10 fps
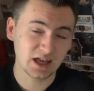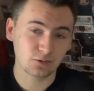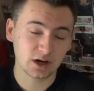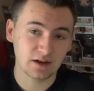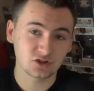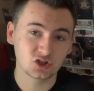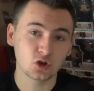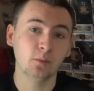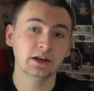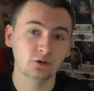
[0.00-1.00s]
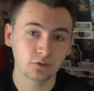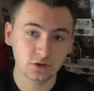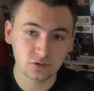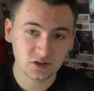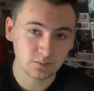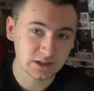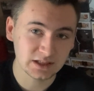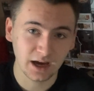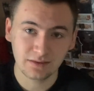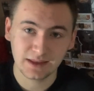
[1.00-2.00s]
I think we're gonna have so many reviews to be
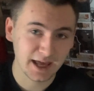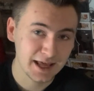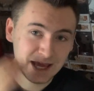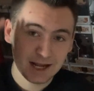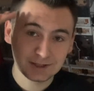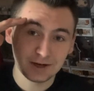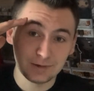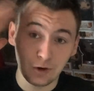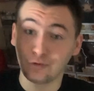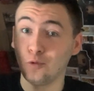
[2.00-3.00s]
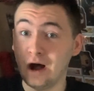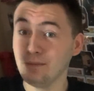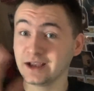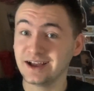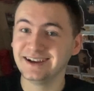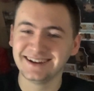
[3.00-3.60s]
done that it's gonna be overwhelming.